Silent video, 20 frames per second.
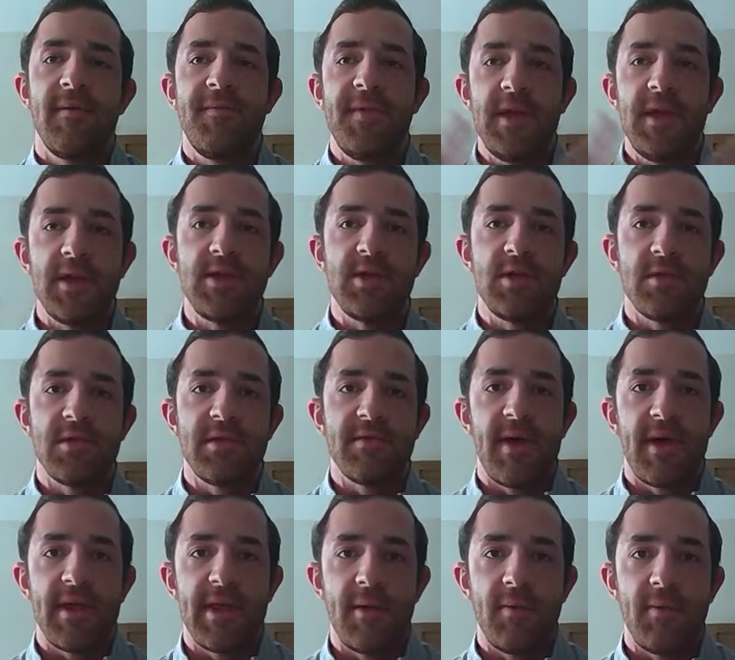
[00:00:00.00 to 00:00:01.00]
features of
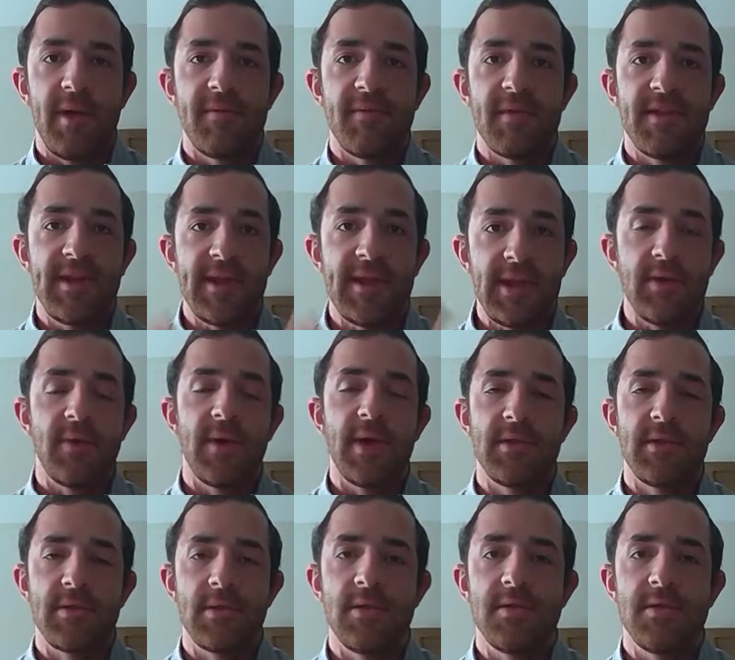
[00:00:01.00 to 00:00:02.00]
how that wave
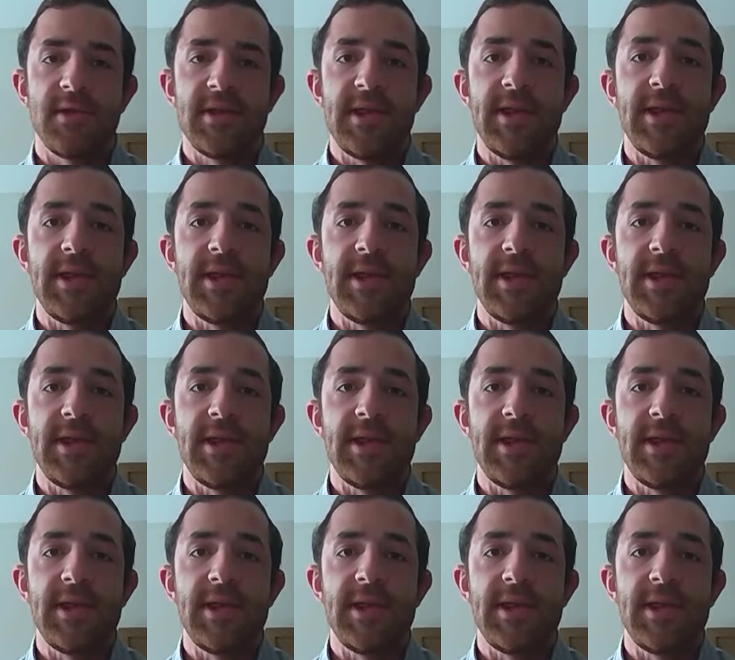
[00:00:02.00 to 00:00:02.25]
attenuates or loses